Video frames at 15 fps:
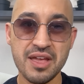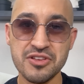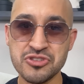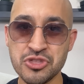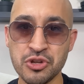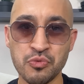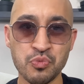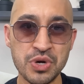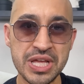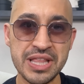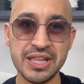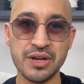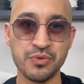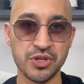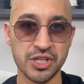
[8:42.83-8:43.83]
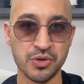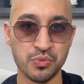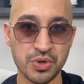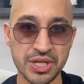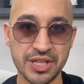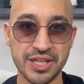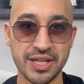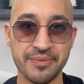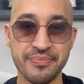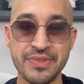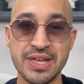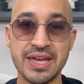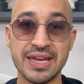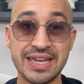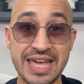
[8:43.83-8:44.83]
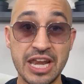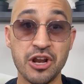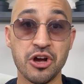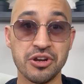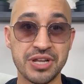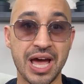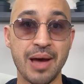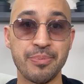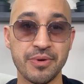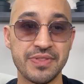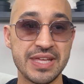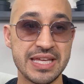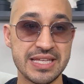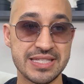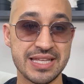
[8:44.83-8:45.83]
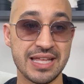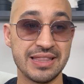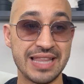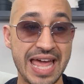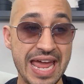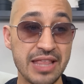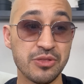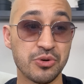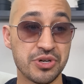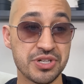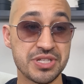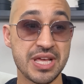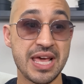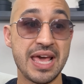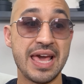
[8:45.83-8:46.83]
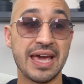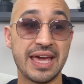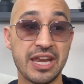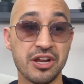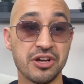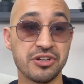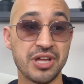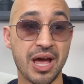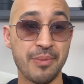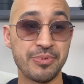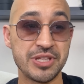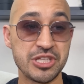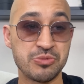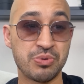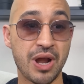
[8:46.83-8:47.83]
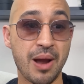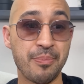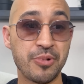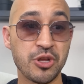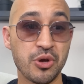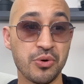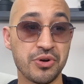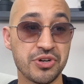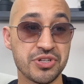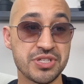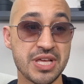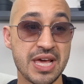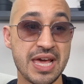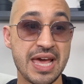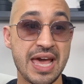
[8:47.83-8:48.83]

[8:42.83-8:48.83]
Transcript: So they're really, really, really getting on top of these landlords, getting on top of these property owners.